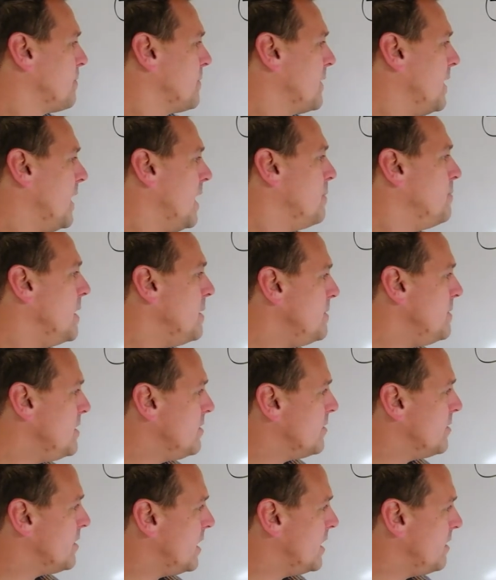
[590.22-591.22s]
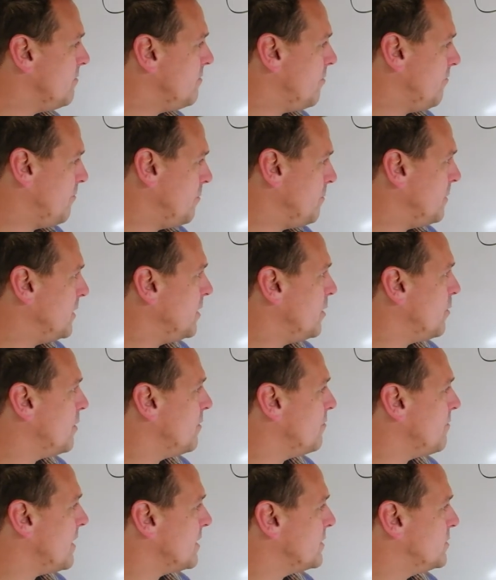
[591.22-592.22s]
and maybe you're not even familiar
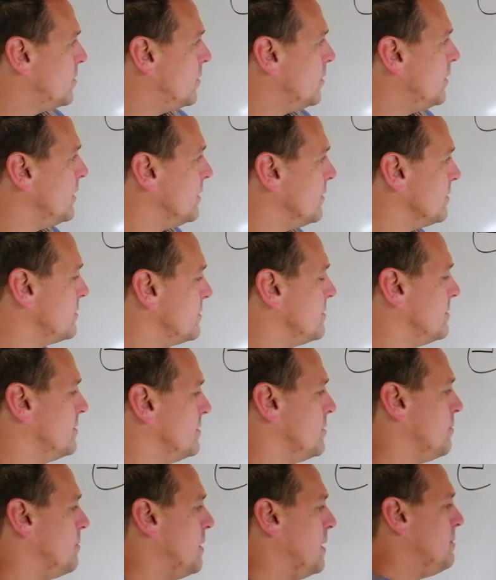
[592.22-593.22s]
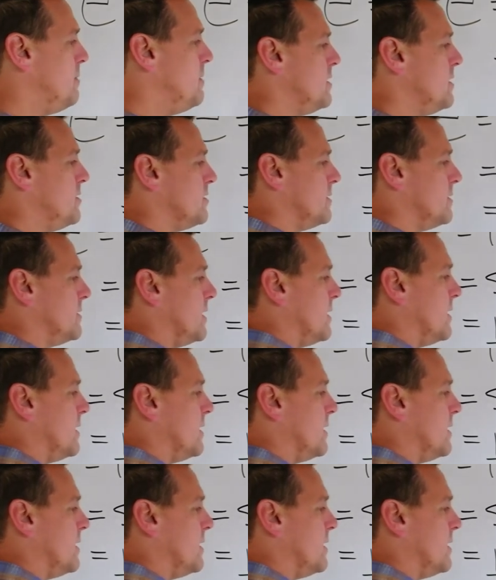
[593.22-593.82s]
with factorials, so maybe I should say